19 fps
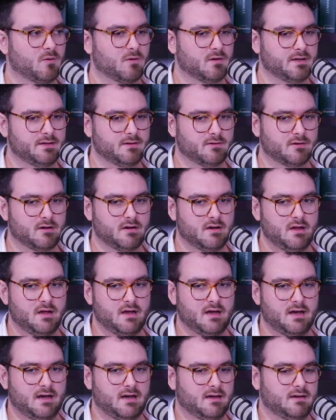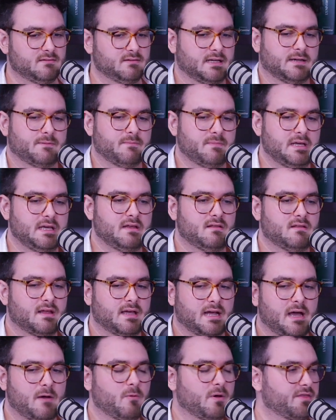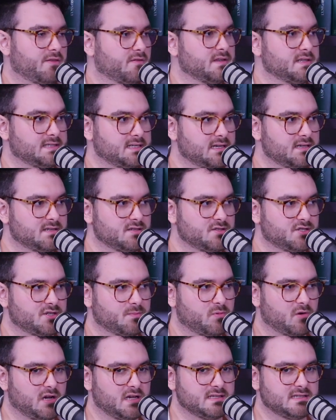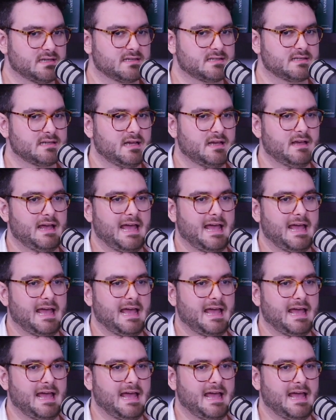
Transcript: or you're like me, like I went through the citizenship process,